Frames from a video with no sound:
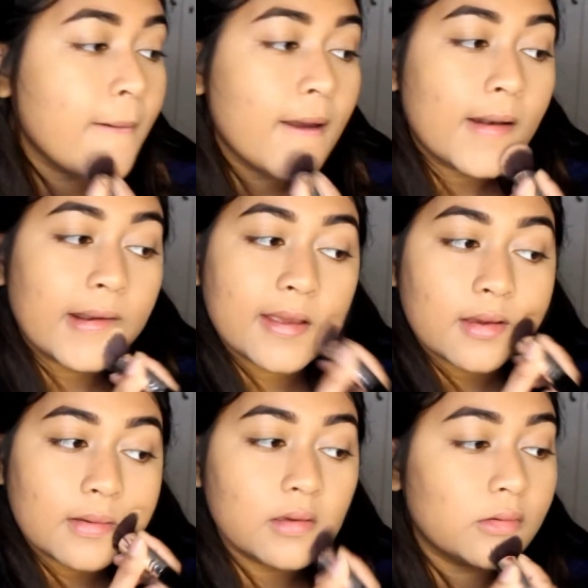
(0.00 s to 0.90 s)
Like
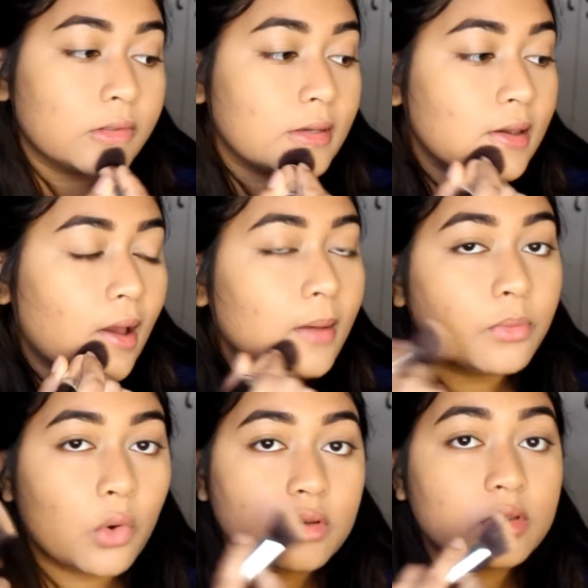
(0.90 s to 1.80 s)
you see,
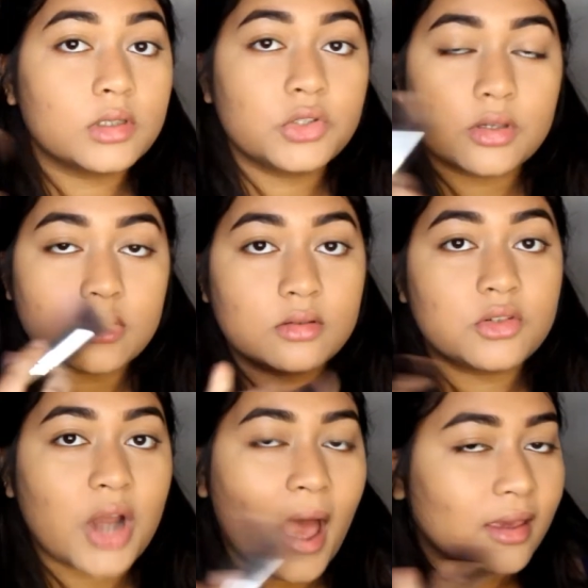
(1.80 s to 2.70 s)
I'm not just
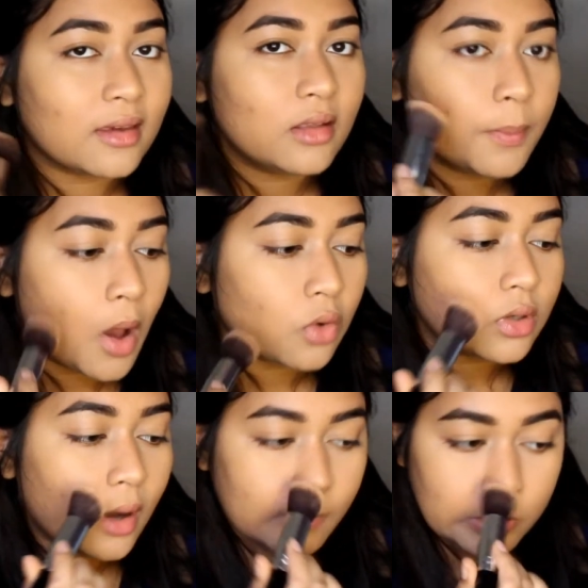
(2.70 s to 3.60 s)
dragging the
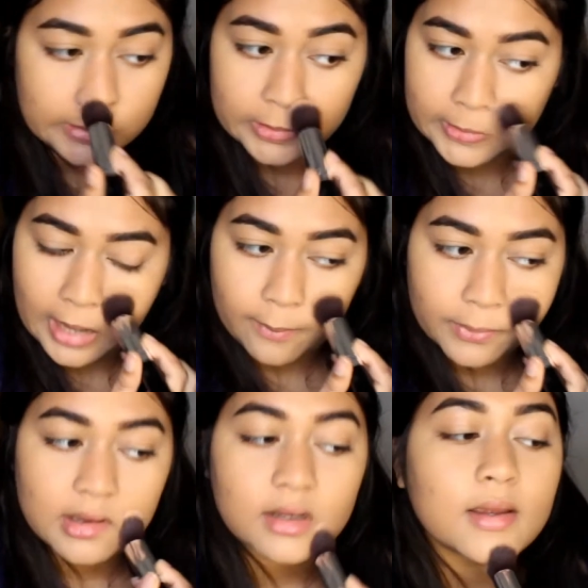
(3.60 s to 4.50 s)
powder, I'm just
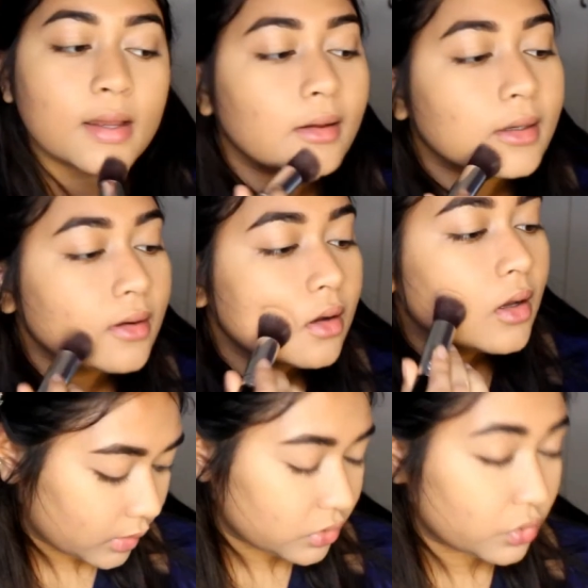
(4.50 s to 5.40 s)
tapping it in
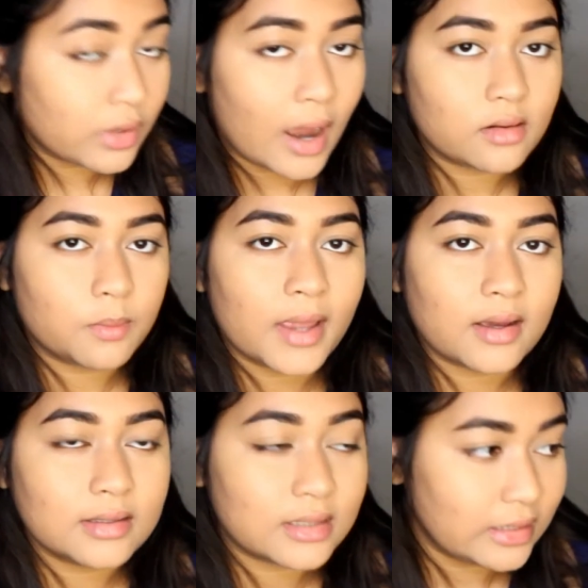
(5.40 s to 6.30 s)
so that my
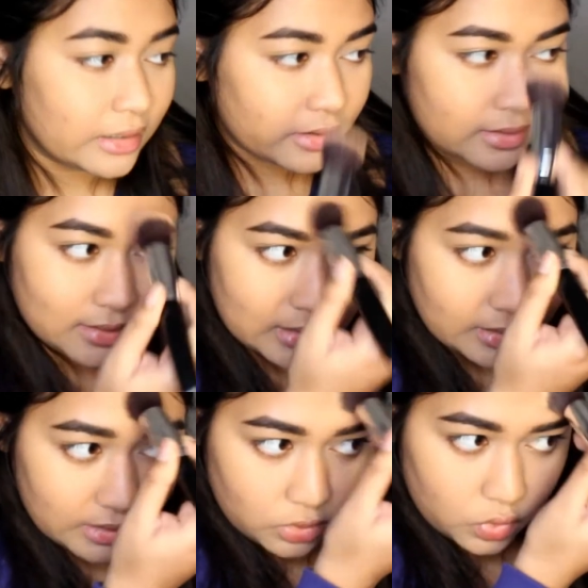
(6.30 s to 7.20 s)
concealer is
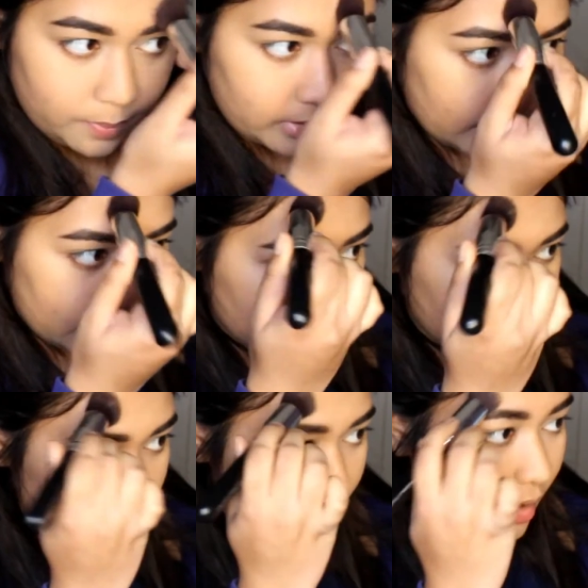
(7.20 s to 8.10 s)
set into
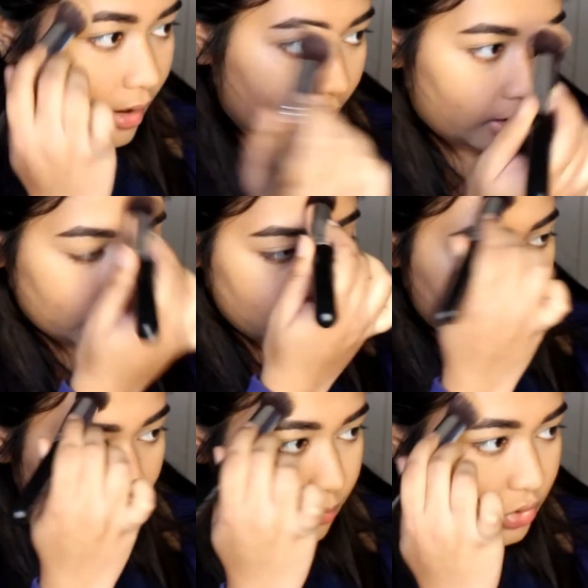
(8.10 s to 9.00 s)
place, and
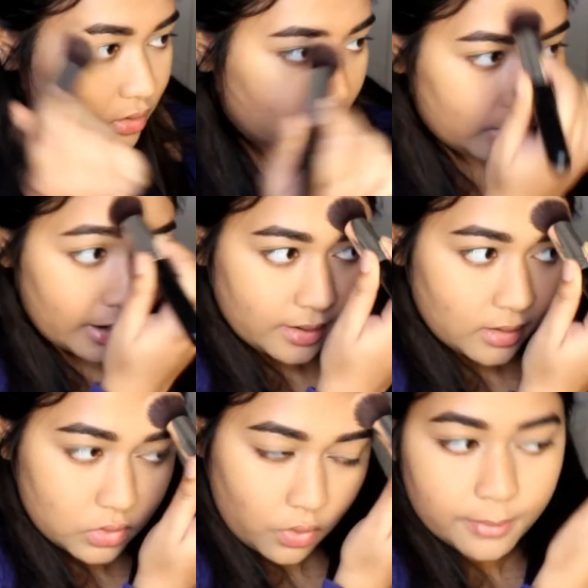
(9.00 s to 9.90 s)
I'm just applying
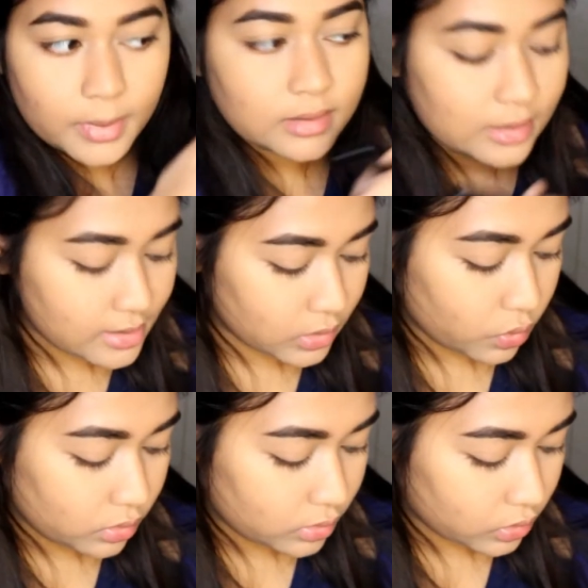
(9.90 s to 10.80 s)
it on my
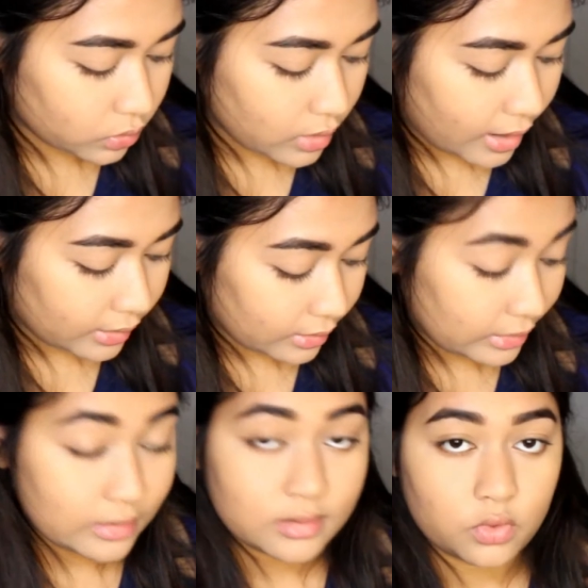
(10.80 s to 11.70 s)
T-zone so that
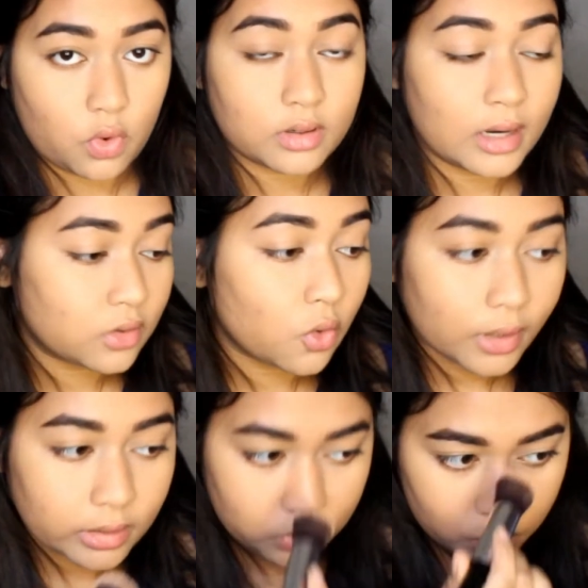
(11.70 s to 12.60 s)
it does not get
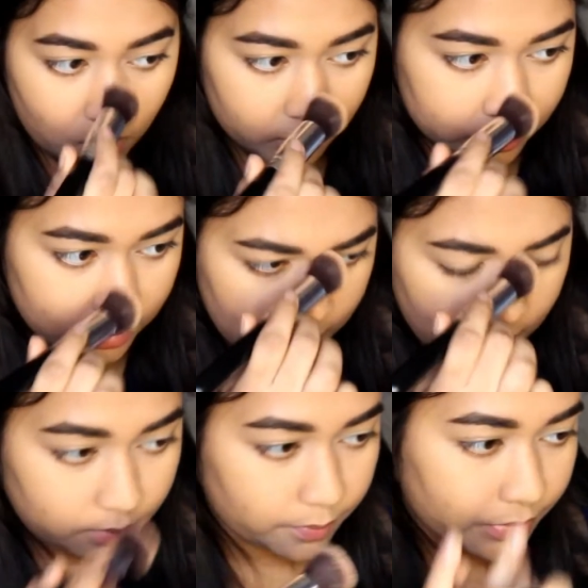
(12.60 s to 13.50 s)
oily throughout the
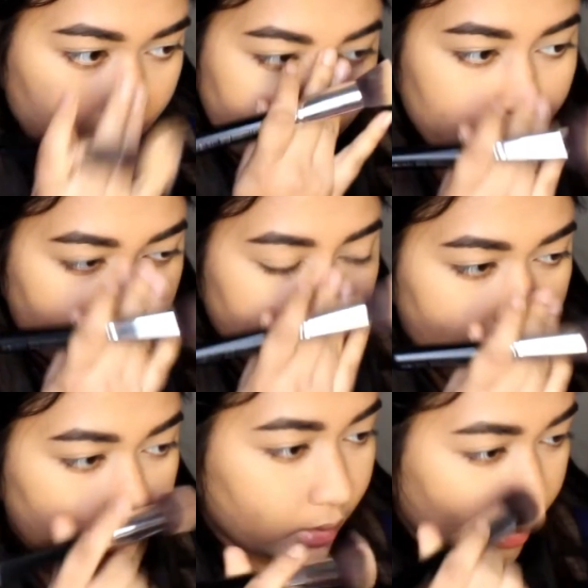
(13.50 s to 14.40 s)
day.
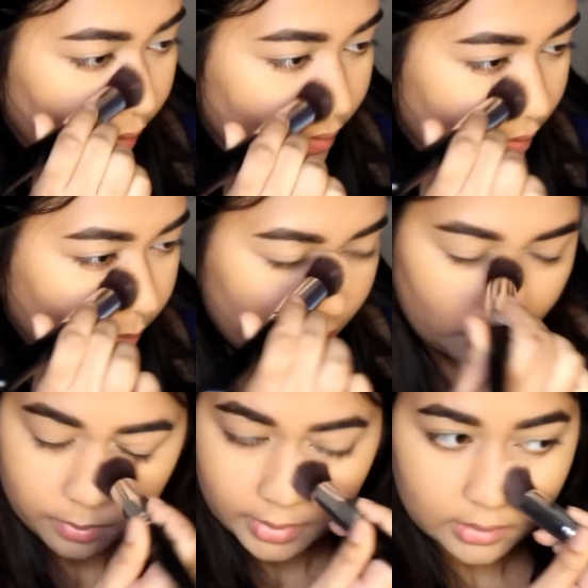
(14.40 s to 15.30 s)
A little bit
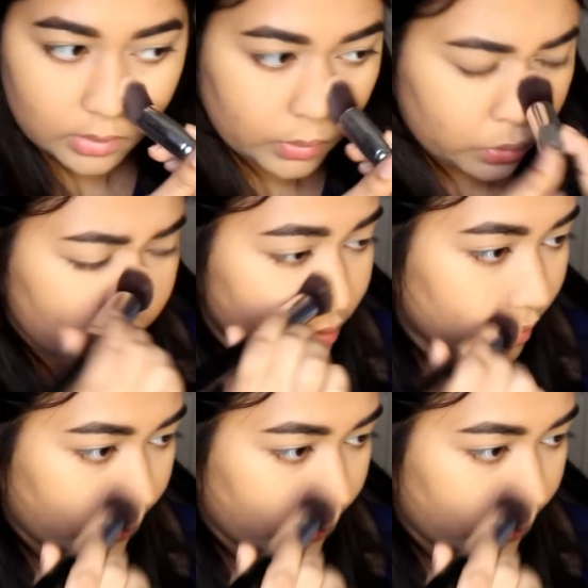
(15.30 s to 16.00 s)
on my nose,